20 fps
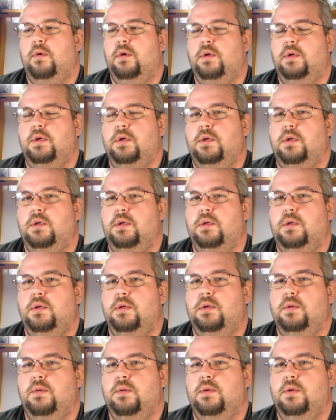But
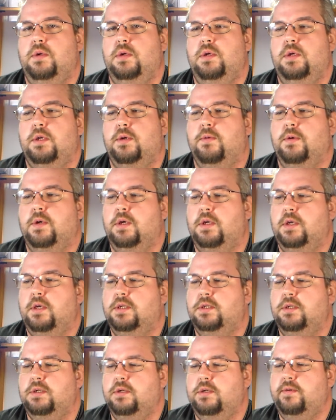anyway,
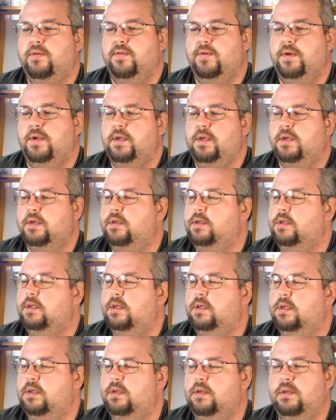that's it for now.
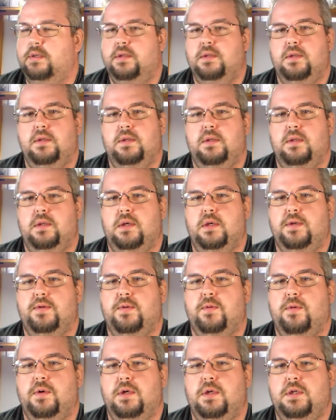
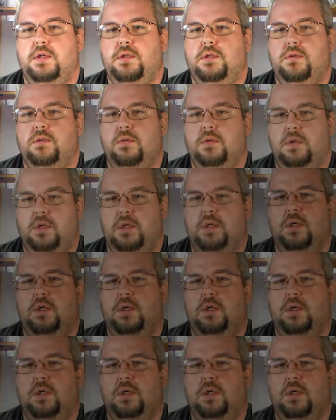Thanks for watching.